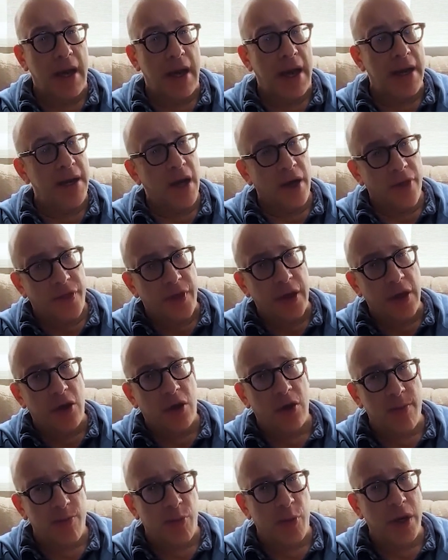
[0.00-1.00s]
and nothing
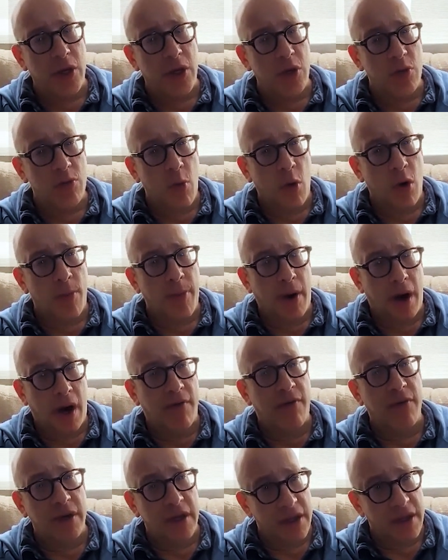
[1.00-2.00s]
could bring you more
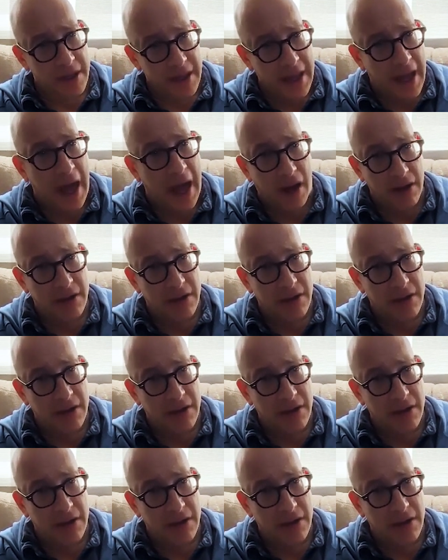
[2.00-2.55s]
poverty than that,